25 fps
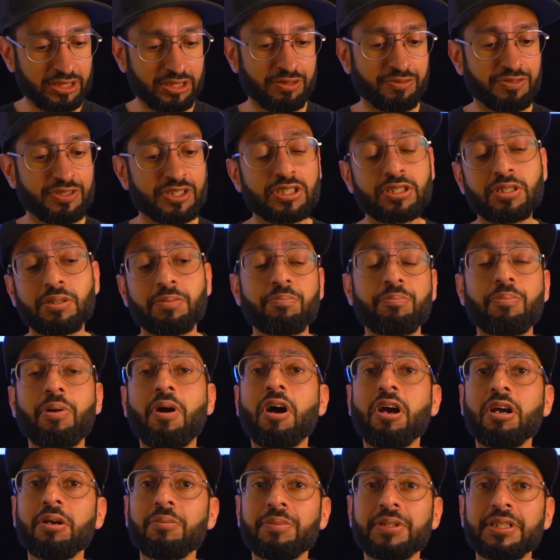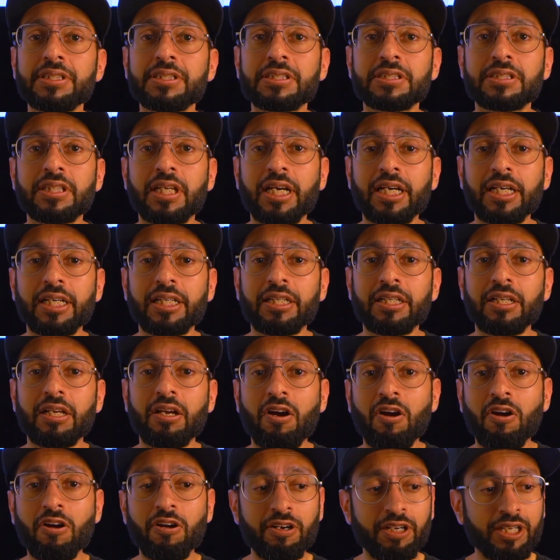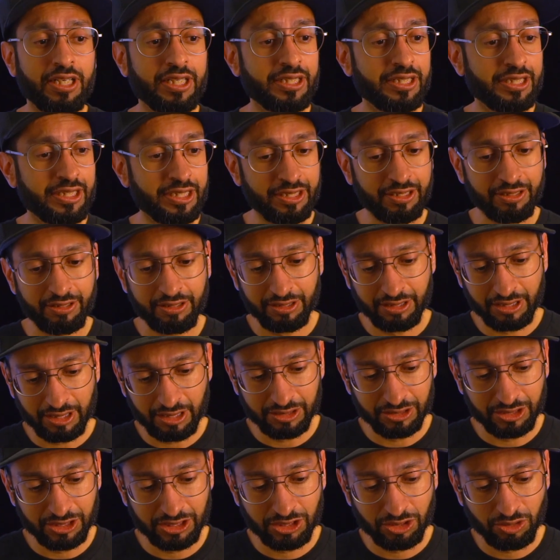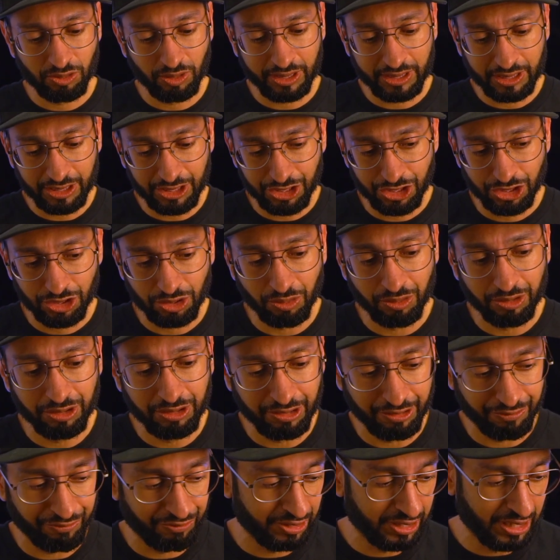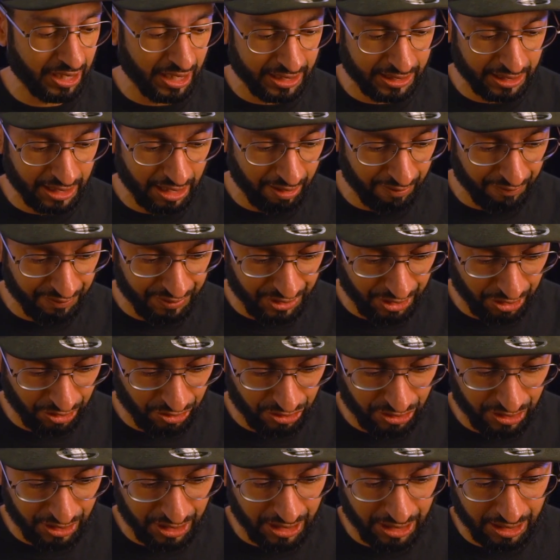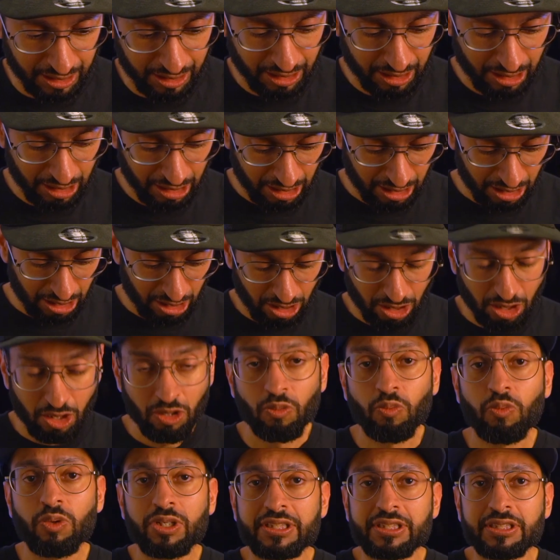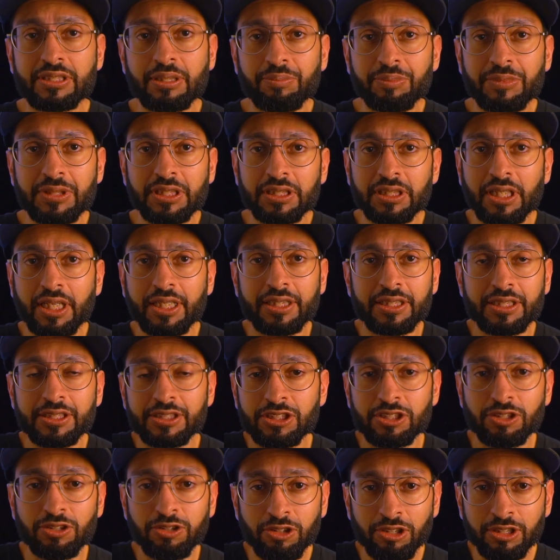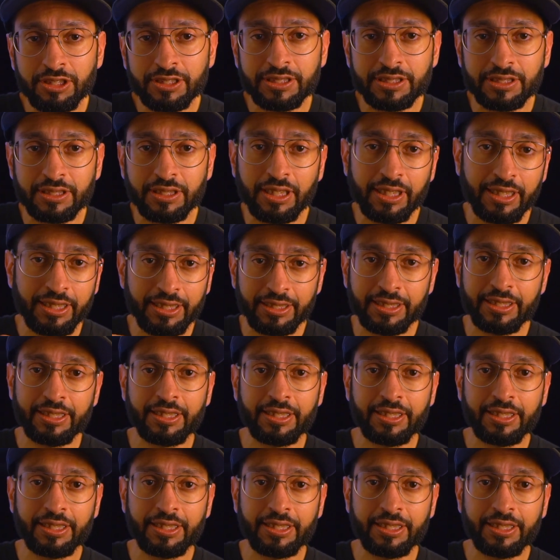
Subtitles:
of its compartments that are in here. I'll just quickly show you if you guys haven't seen what something like this looks like.